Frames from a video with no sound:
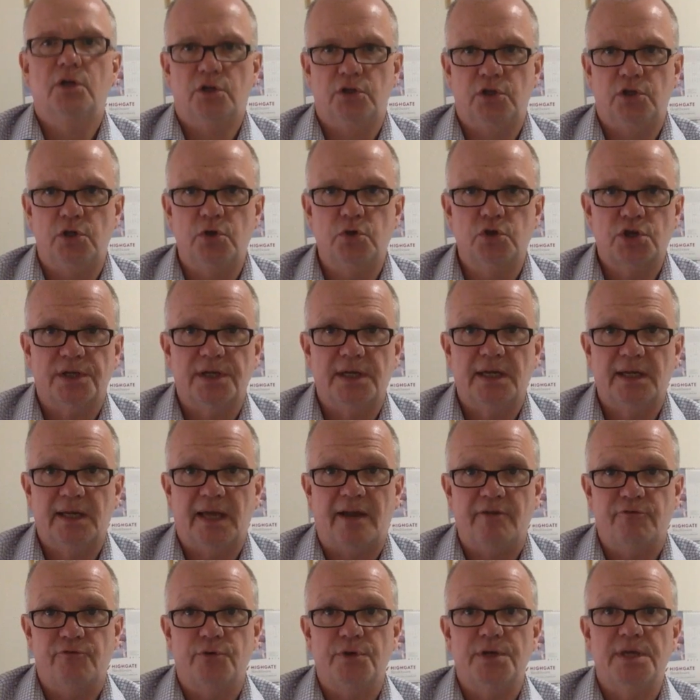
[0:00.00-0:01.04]
usually
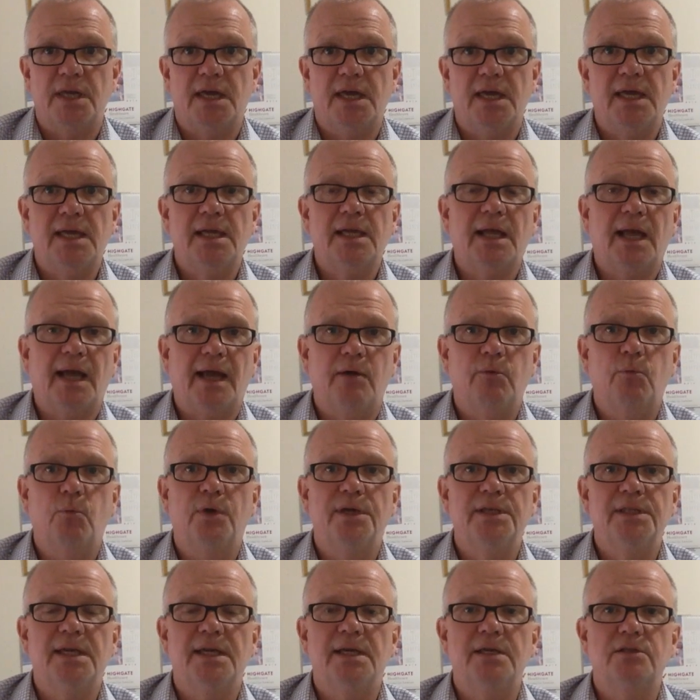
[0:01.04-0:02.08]
every year, and
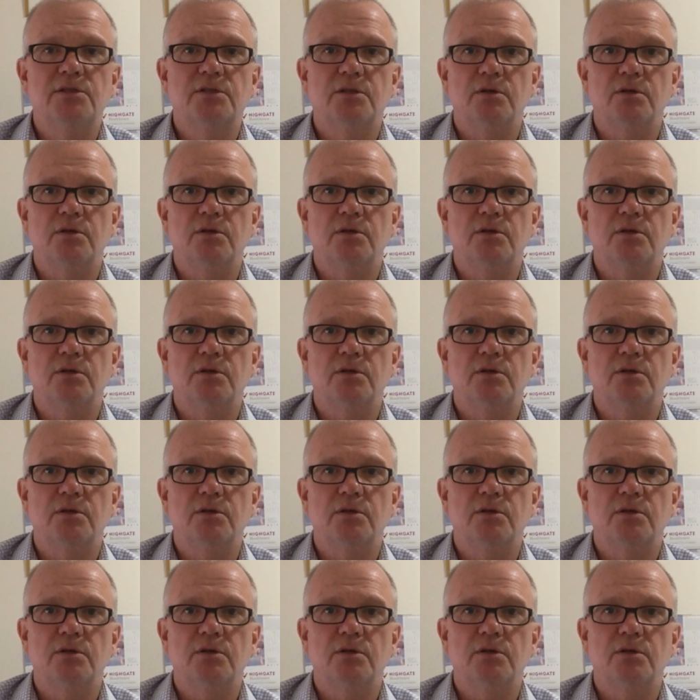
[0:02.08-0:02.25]
we need